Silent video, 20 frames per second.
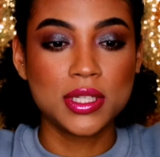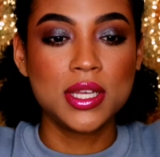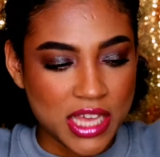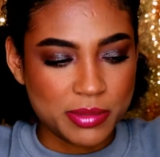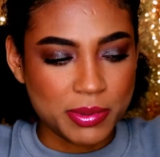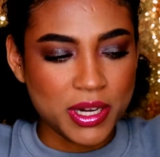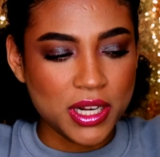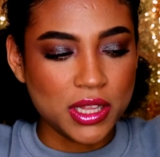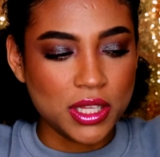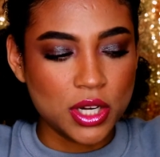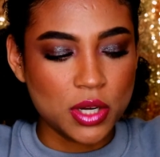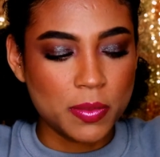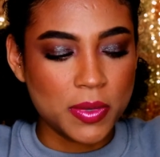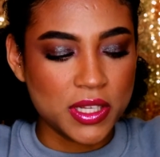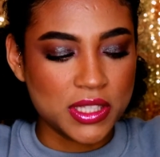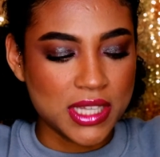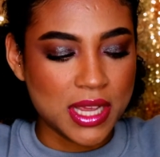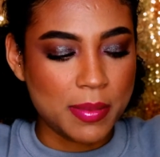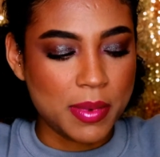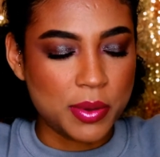I spent a little
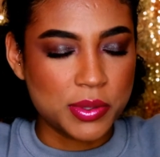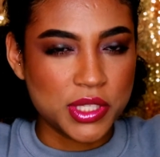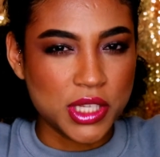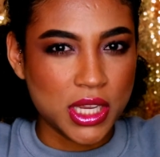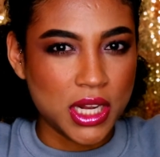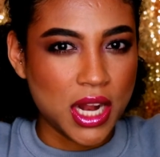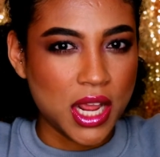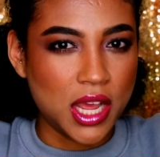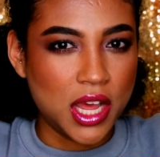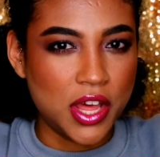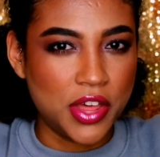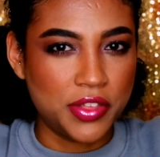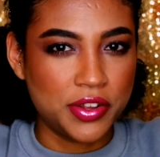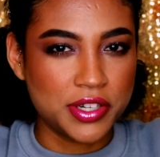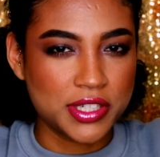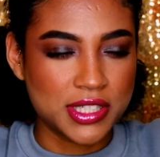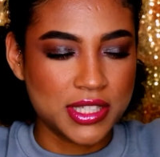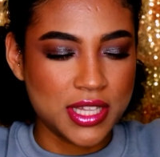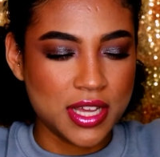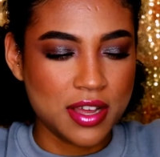bit of time, I was looking at
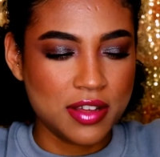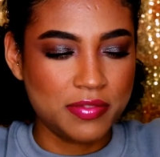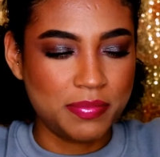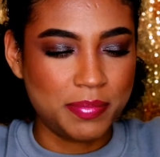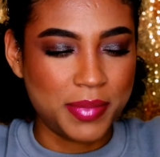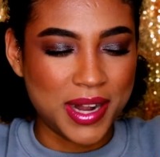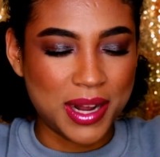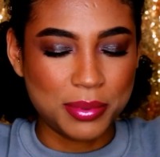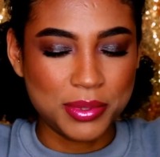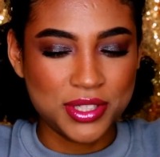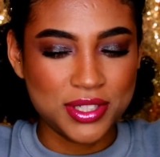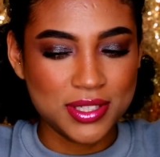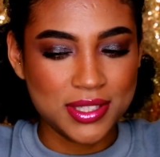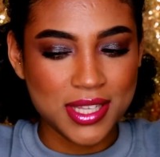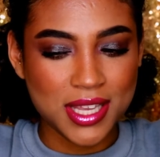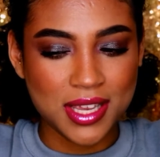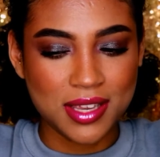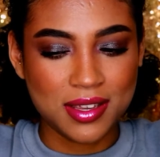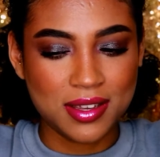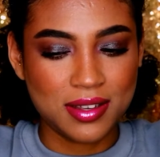other stuff, but I was
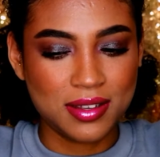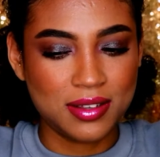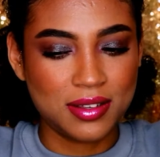just like,